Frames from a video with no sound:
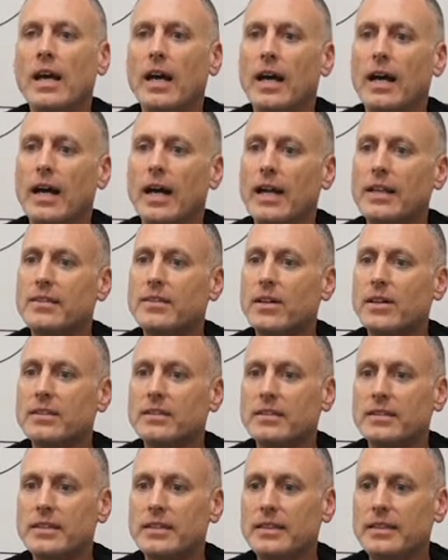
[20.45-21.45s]
I
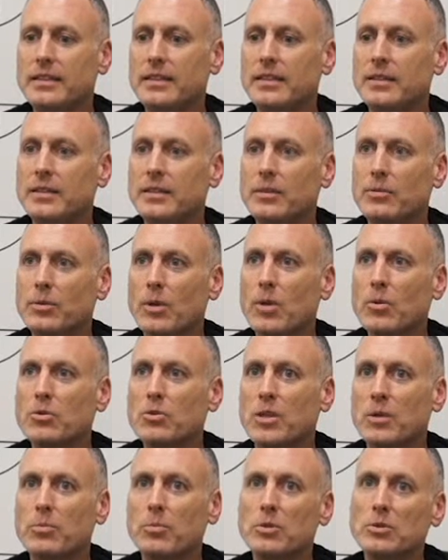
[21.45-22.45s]
thought the road
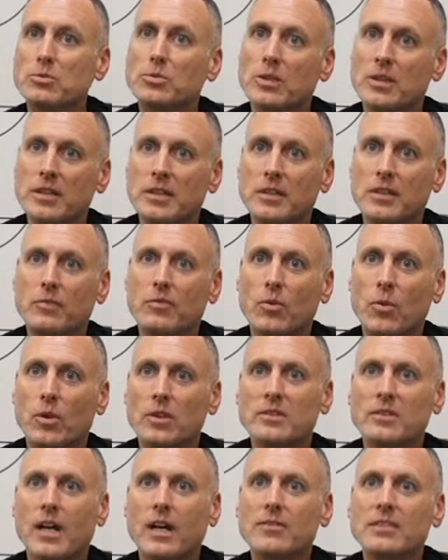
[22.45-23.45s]
trip was really good for
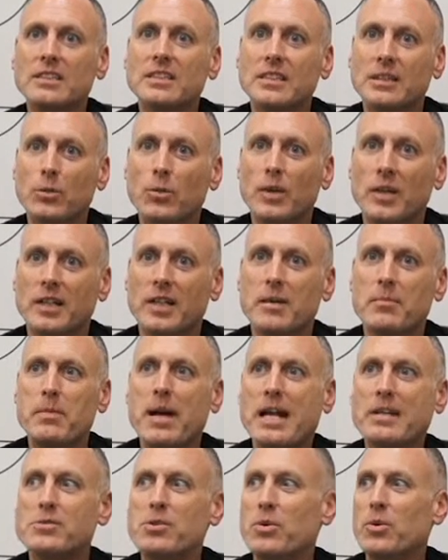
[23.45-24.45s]
us. Obviously, you want to come
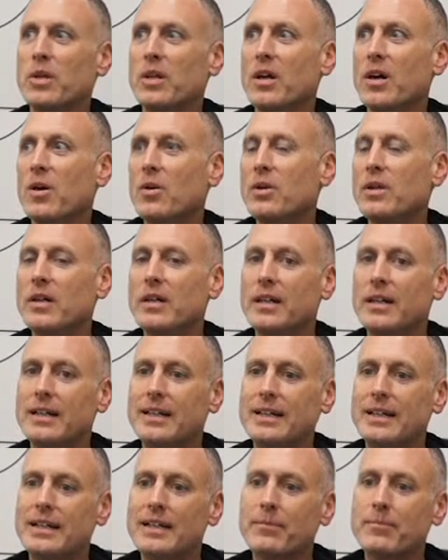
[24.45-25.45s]
back 2-0,
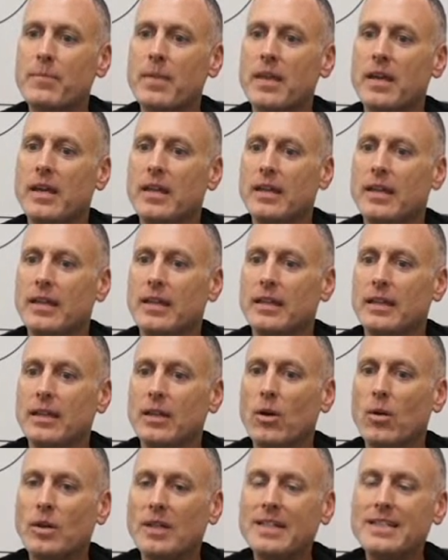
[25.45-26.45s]
you
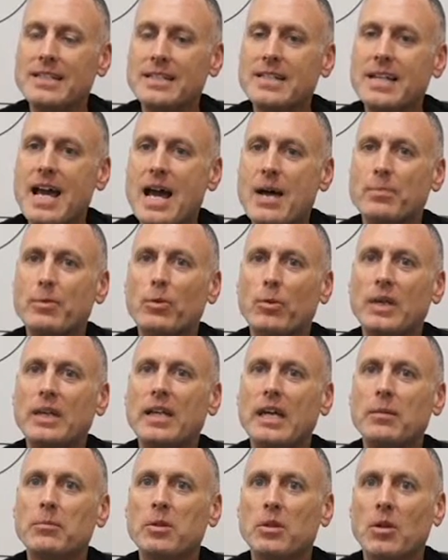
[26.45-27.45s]
know, and it didn't happen. We
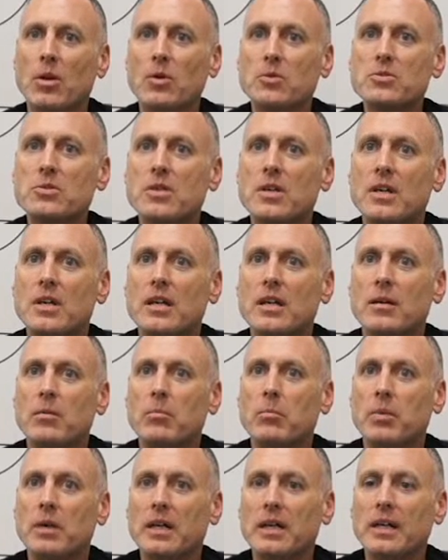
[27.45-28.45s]
came close,
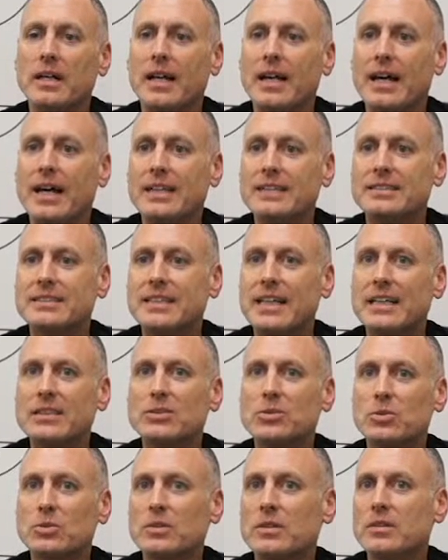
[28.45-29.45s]
but I
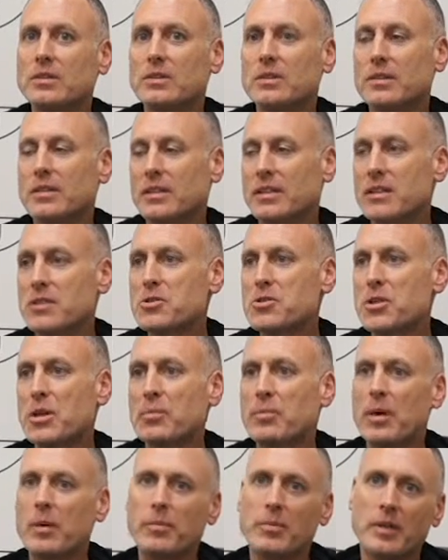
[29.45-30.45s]
scheduled this
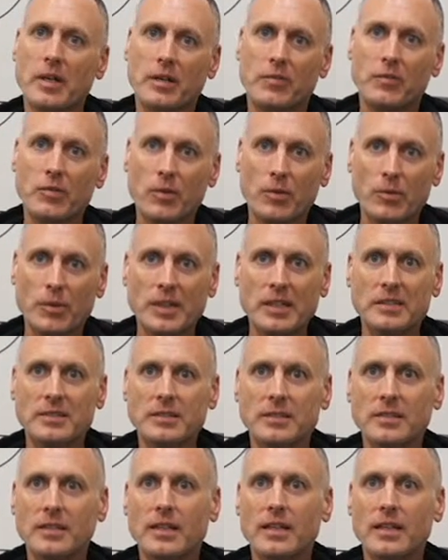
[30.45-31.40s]
trip up there for a reason.